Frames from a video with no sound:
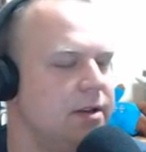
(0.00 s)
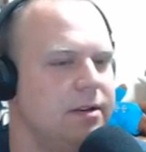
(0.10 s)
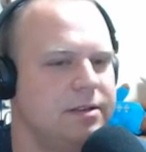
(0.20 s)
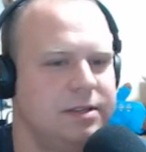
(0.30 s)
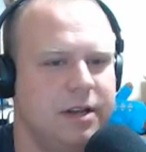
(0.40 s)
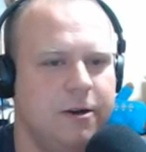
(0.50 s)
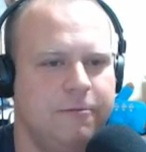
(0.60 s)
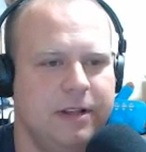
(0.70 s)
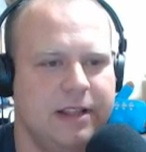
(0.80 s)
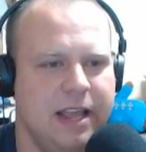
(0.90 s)
So
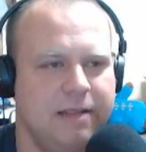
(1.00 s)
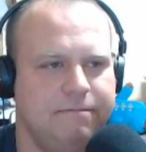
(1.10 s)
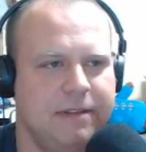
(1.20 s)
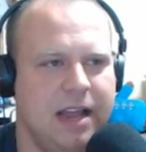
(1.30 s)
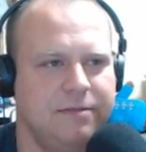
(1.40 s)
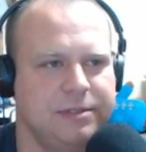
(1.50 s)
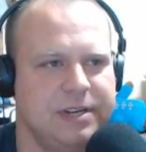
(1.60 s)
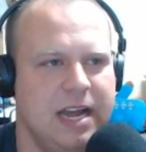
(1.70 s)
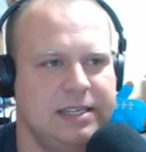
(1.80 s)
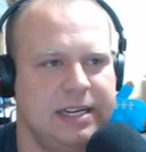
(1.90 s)
that I was
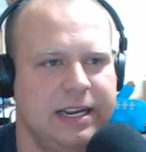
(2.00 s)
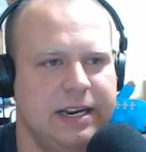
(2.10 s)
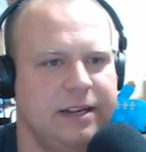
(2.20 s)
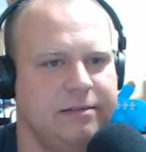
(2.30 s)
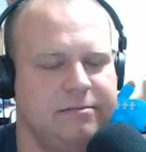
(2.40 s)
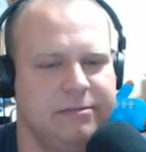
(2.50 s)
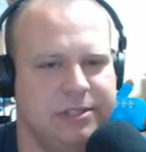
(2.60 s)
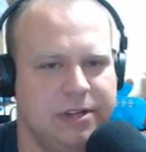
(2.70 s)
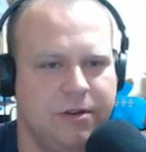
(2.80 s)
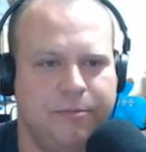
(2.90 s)
not digging it.
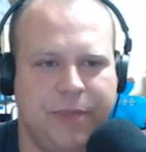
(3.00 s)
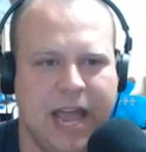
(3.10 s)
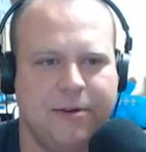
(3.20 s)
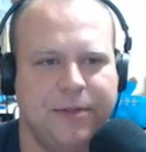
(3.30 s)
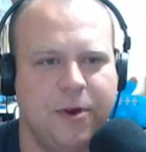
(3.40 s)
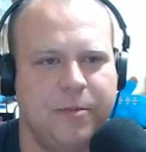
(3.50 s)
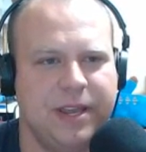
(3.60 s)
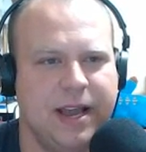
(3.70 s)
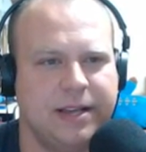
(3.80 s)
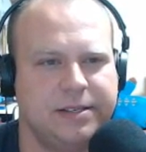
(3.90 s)
So back with
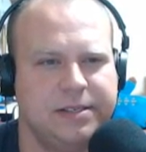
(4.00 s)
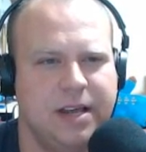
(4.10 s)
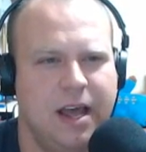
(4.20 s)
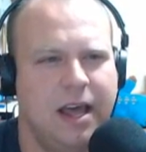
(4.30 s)
OBS.